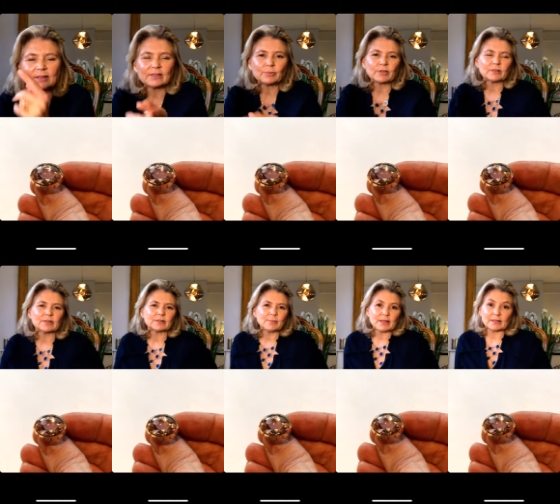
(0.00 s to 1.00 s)
one is
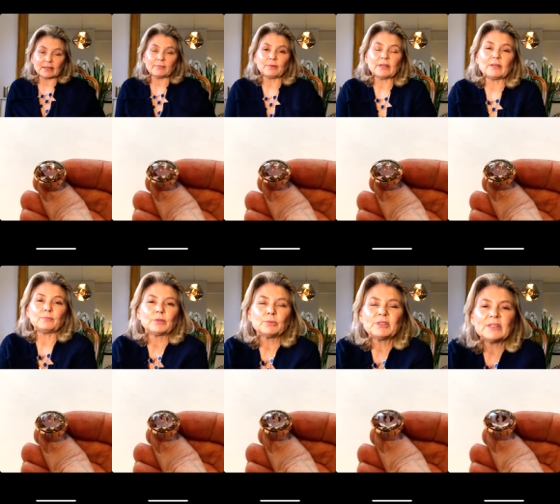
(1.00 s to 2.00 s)
amazing.
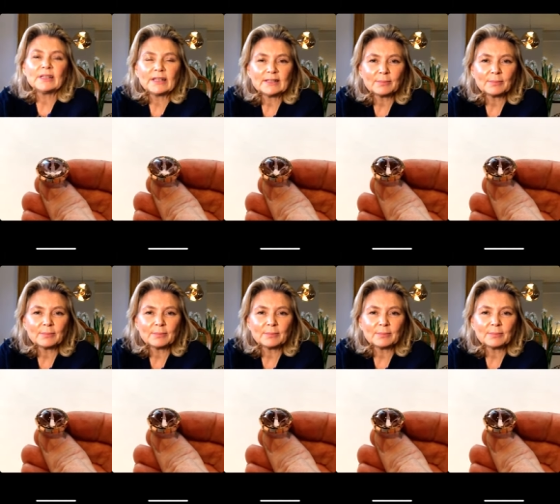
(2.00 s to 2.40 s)
Could we see it against